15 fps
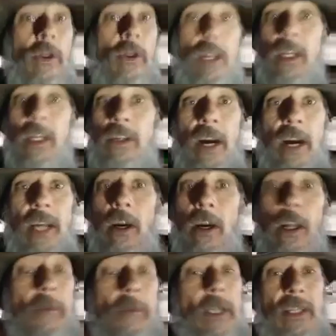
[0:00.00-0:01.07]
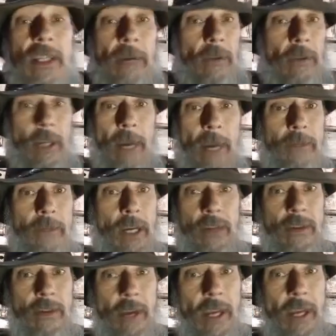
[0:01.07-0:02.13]
didn't try calling me several times
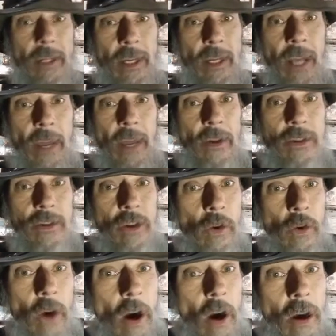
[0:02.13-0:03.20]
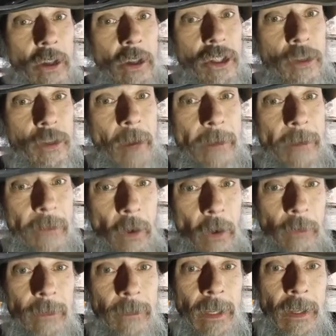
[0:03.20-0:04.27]
yesterday and today. There's no calls to my
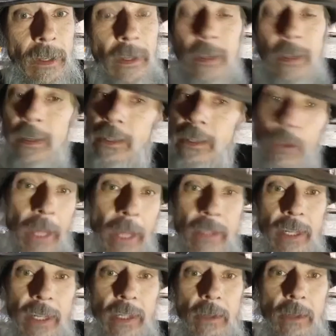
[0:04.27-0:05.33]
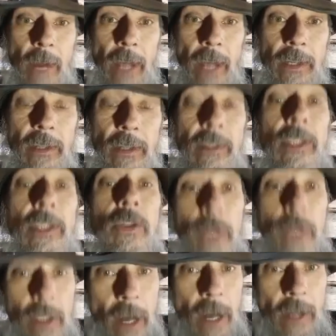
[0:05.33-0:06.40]
phone. So that's incorrect. You
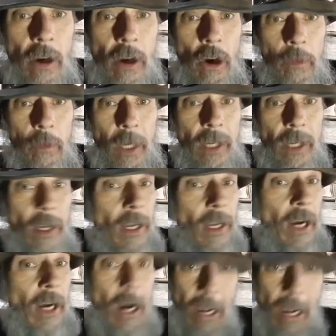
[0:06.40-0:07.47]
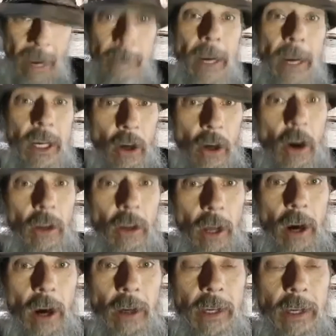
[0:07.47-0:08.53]
did not call me. I have my call
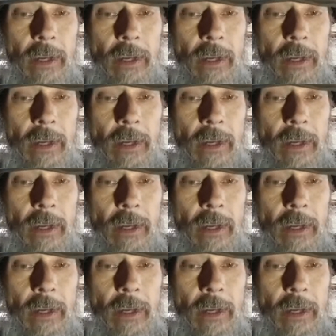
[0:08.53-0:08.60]
log.